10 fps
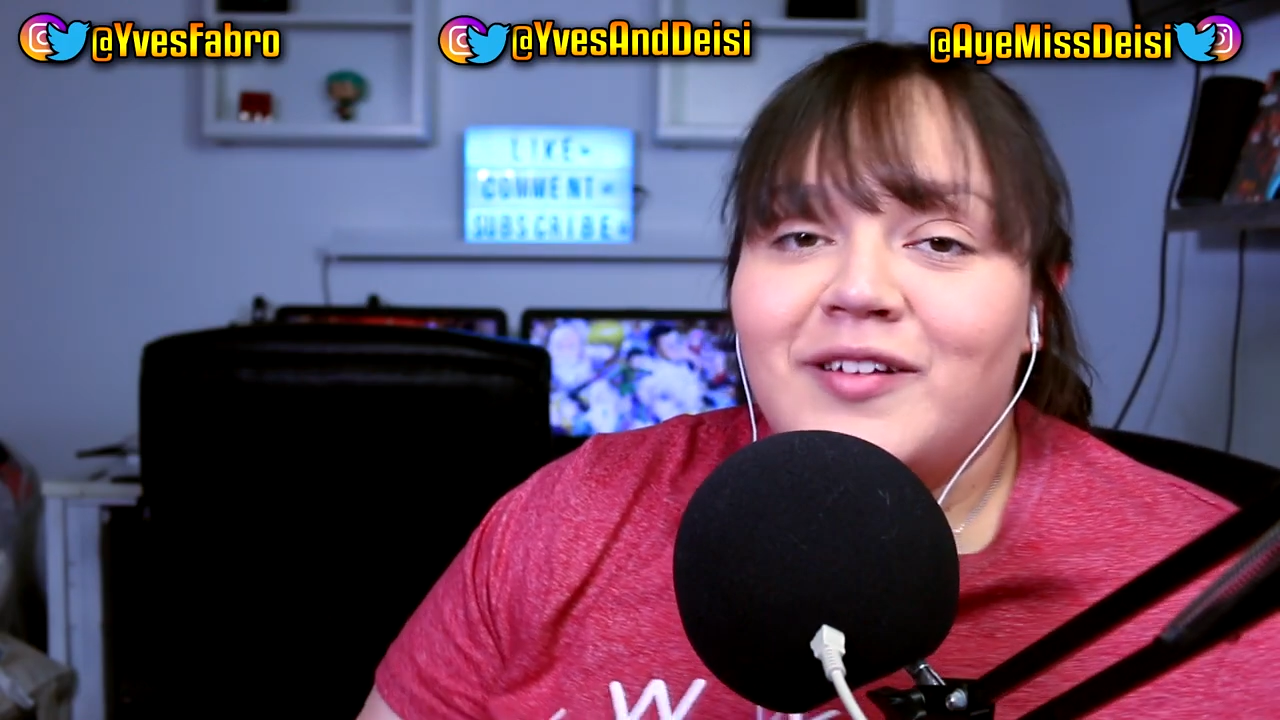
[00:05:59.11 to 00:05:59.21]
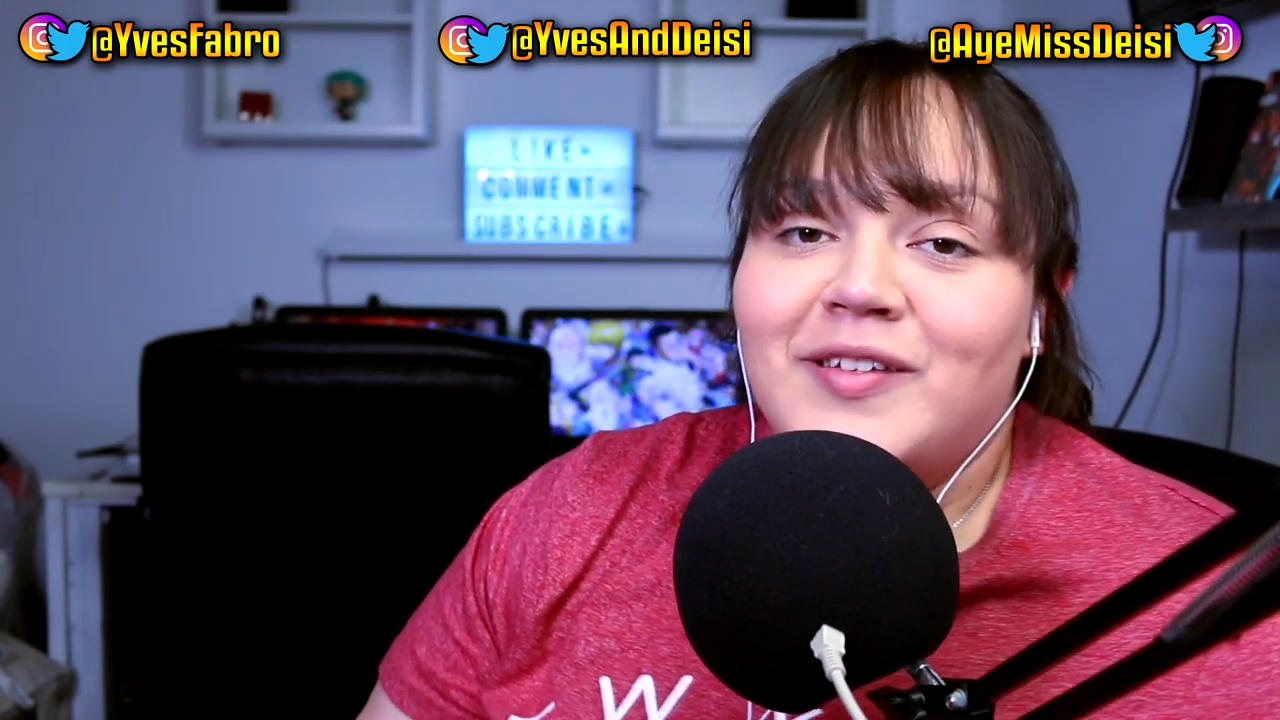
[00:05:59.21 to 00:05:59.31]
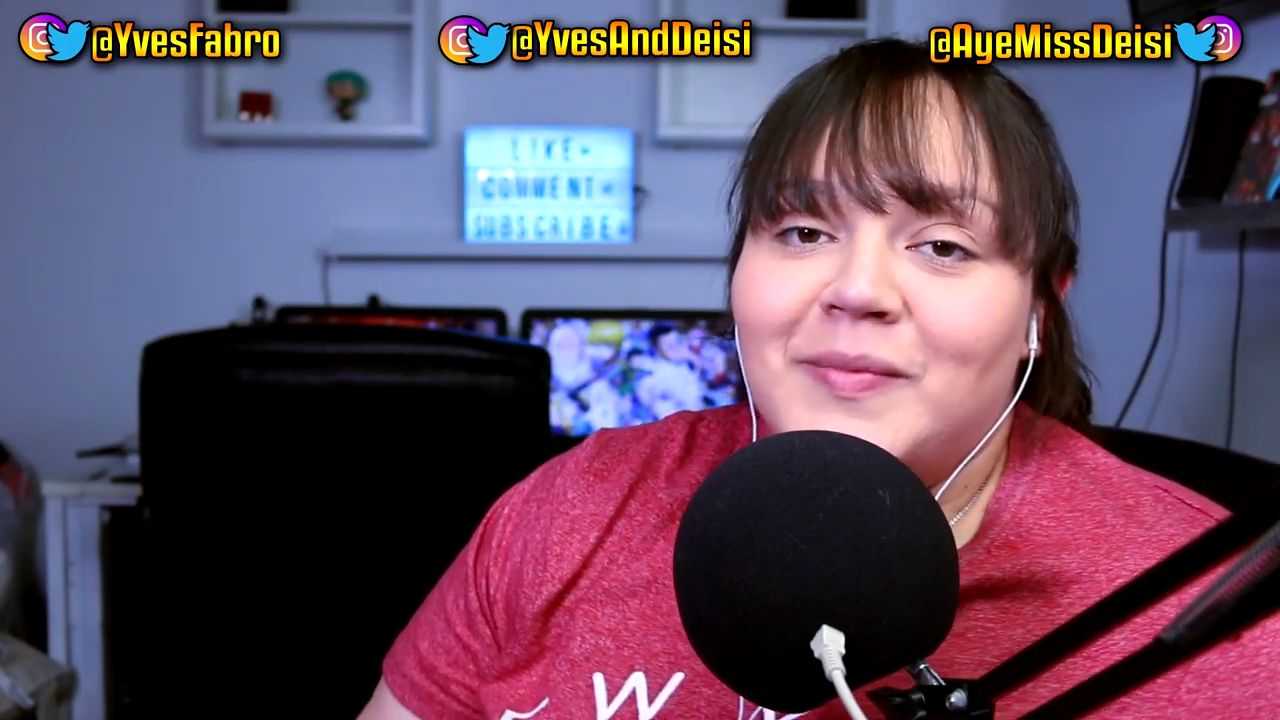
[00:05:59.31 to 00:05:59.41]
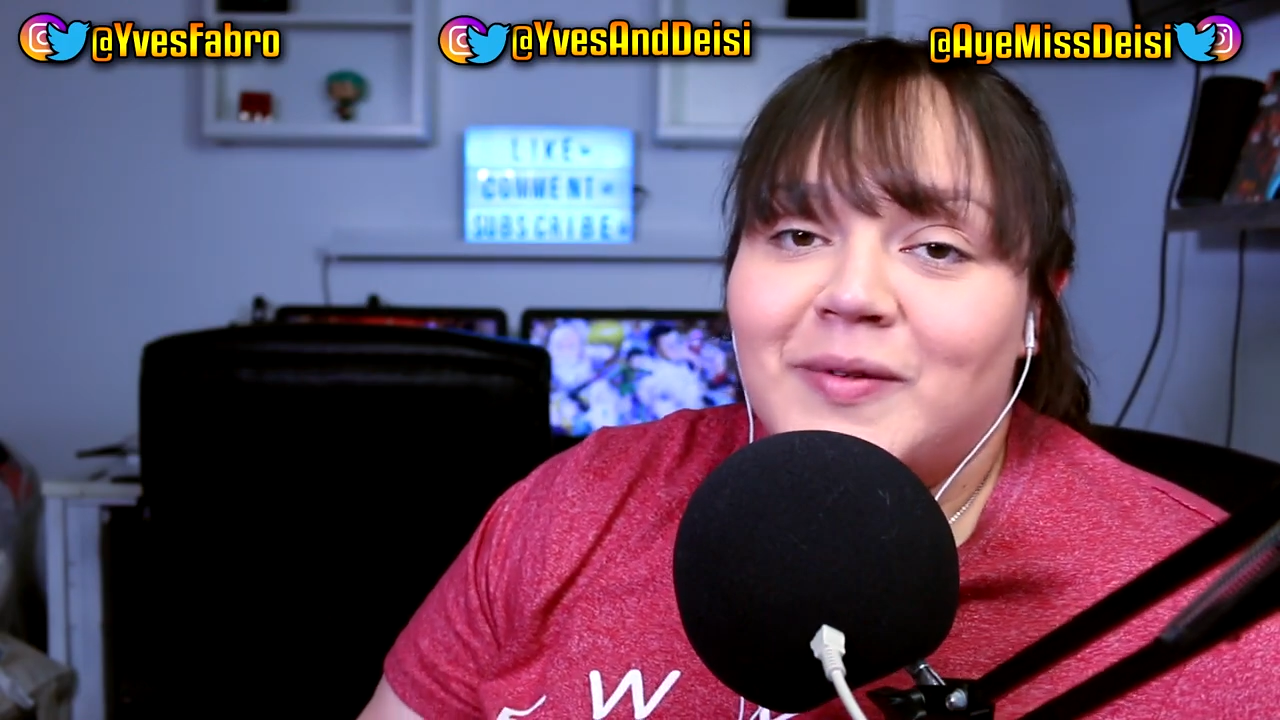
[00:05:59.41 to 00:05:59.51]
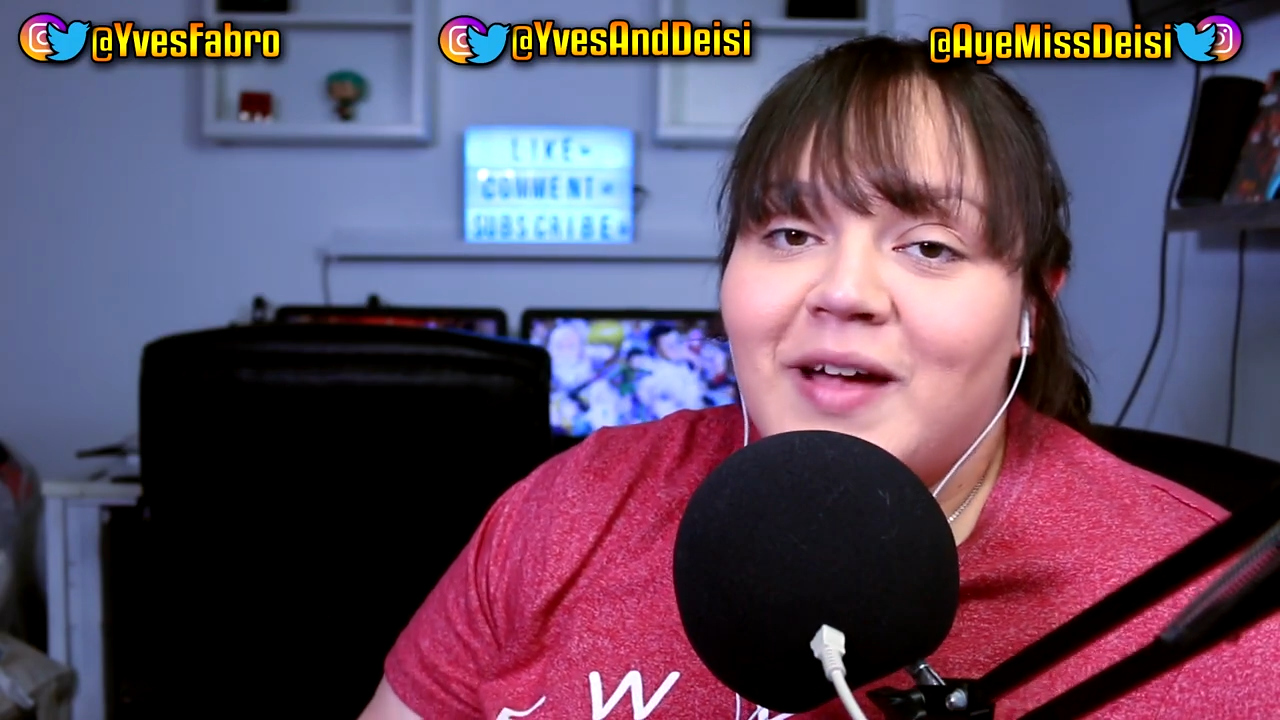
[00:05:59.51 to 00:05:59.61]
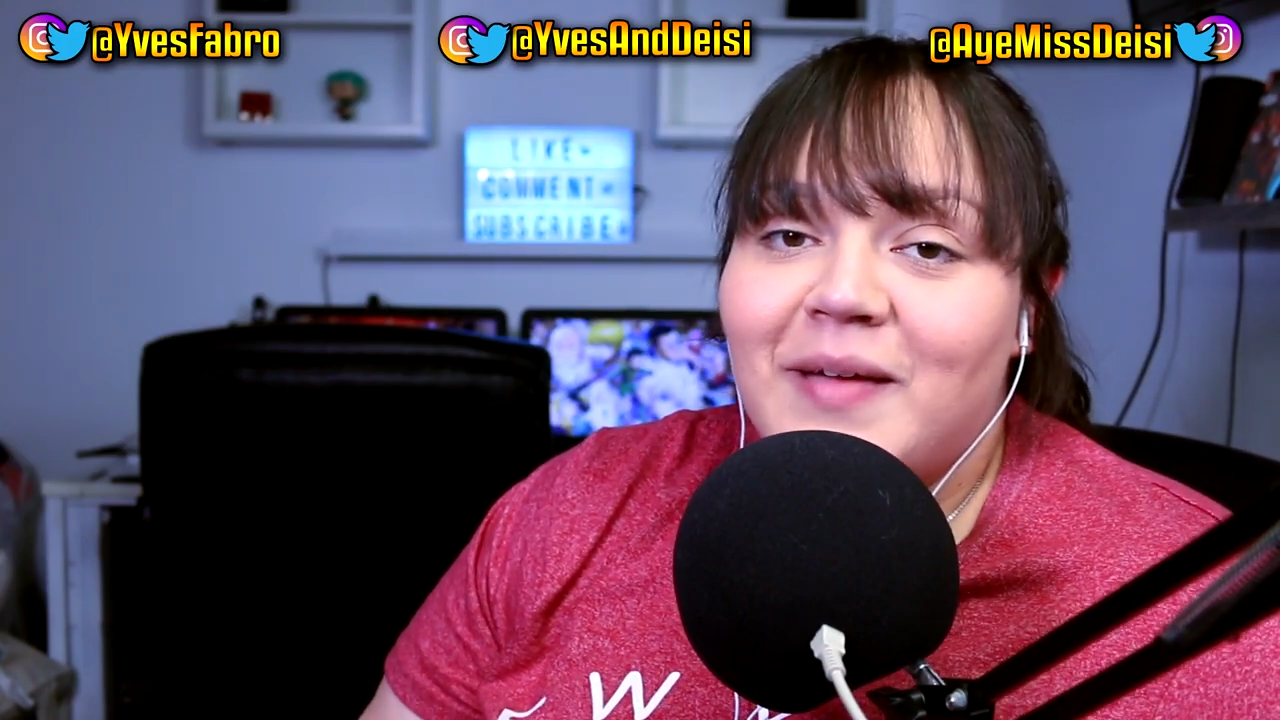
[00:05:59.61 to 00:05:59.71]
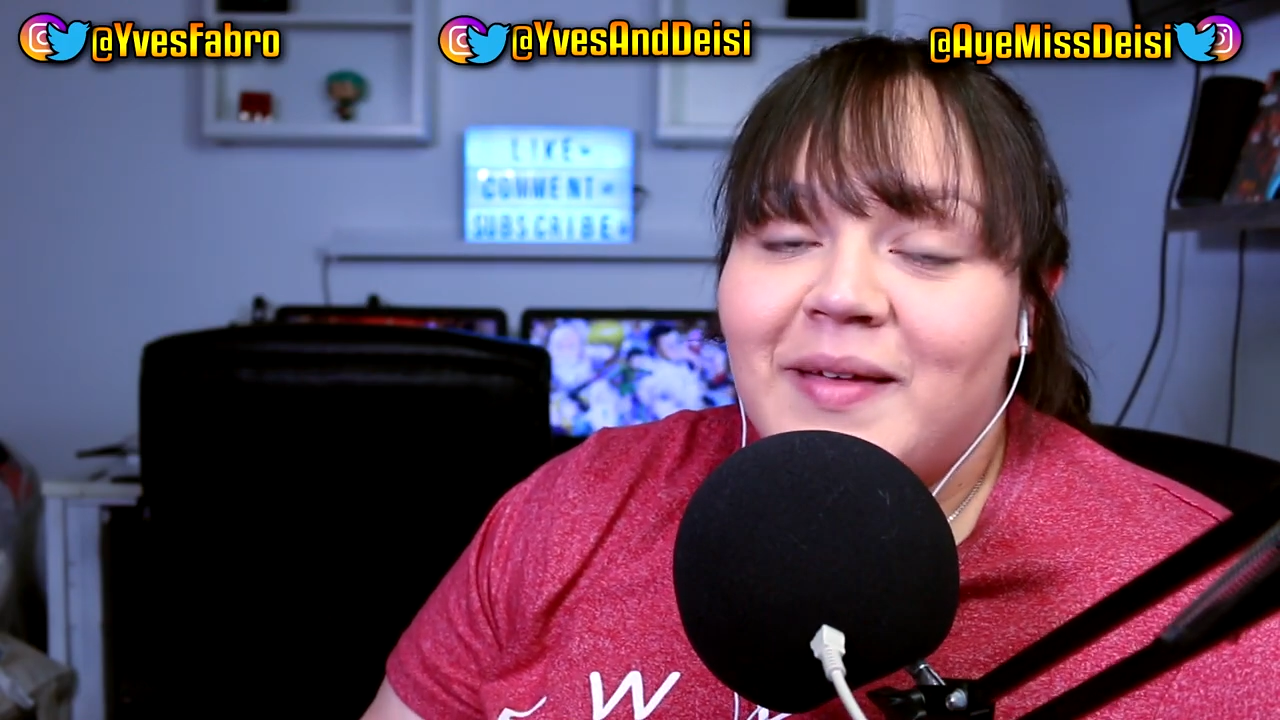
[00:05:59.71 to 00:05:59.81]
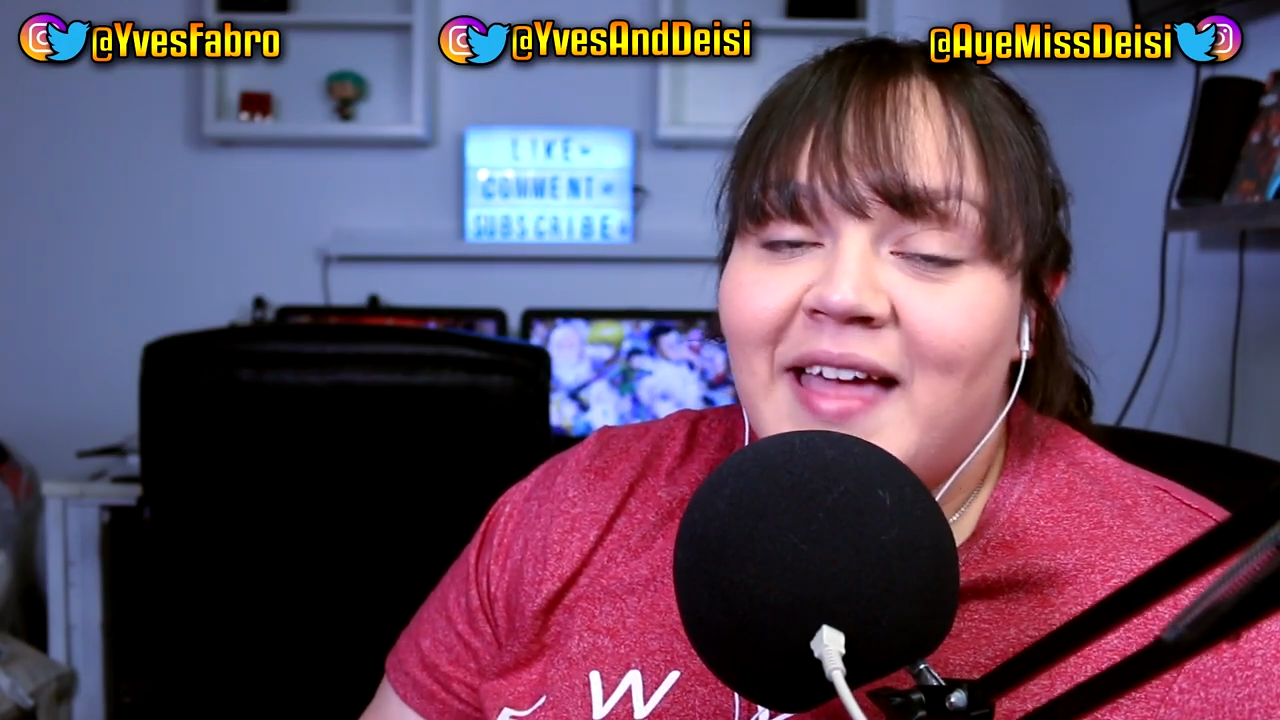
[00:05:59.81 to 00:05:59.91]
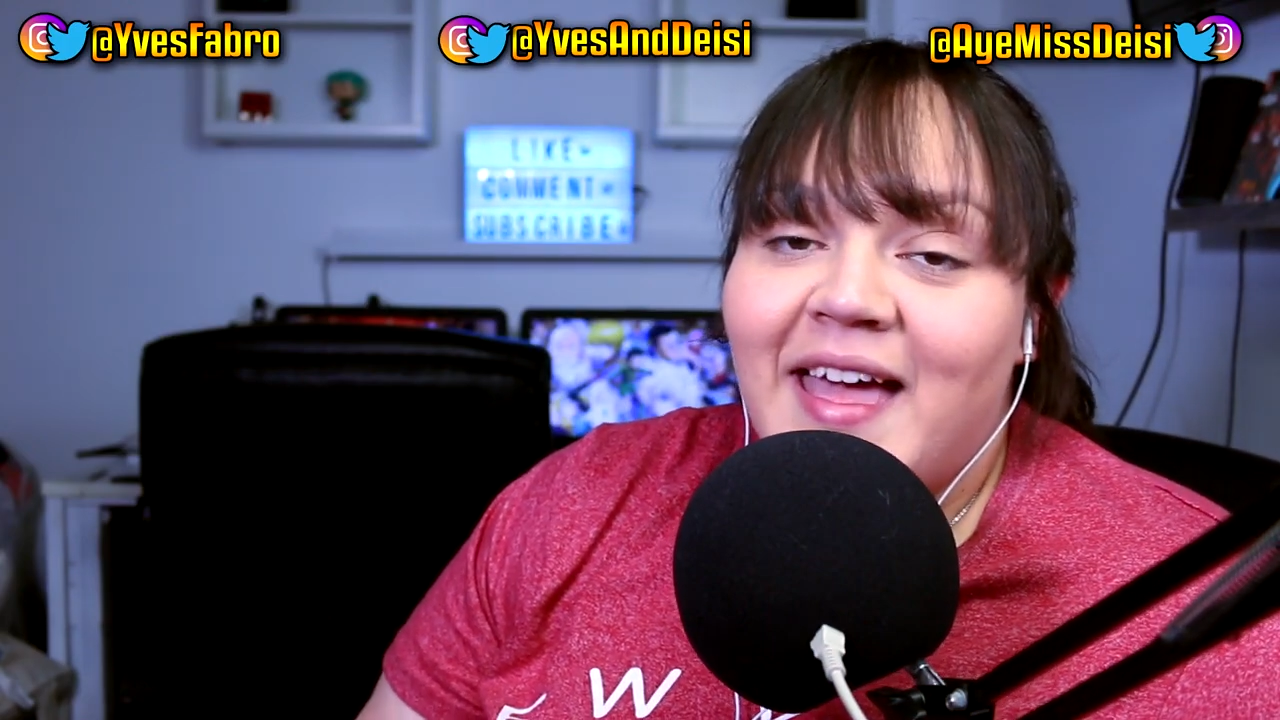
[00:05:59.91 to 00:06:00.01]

subscribe,